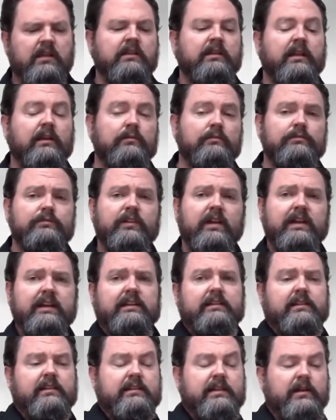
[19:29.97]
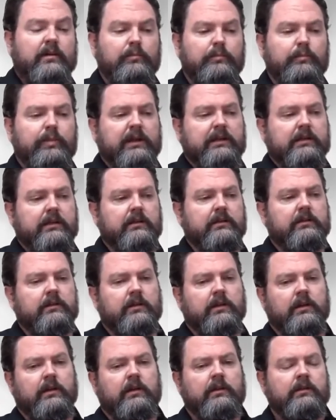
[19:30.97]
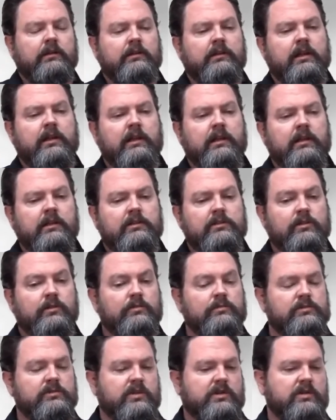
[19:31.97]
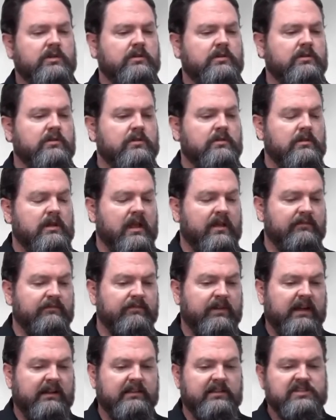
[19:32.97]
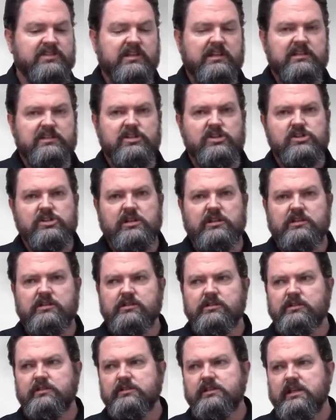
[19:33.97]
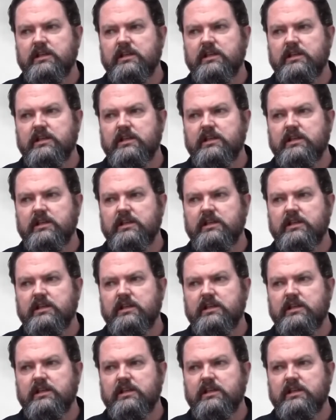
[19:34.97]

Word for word: They don't fight. They don't bicker. They don't have violence against each other.